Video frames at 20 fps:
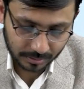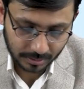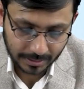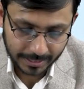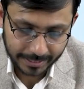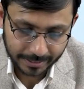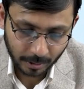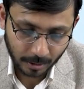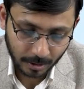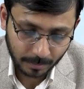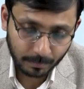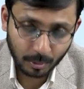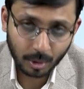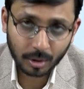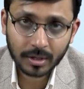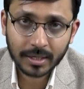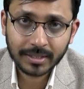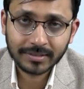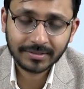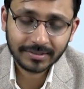The right heart
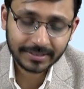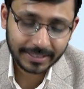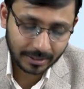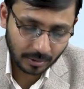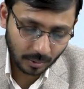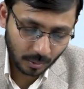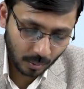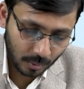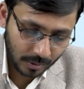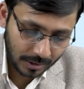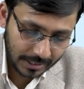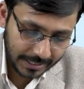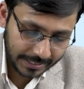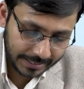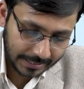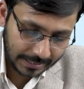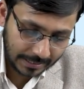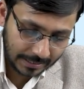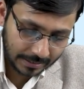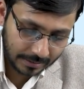border is seen only
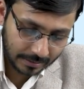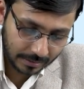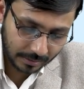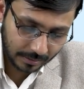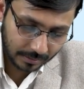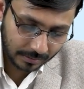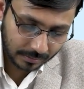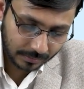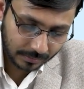till here.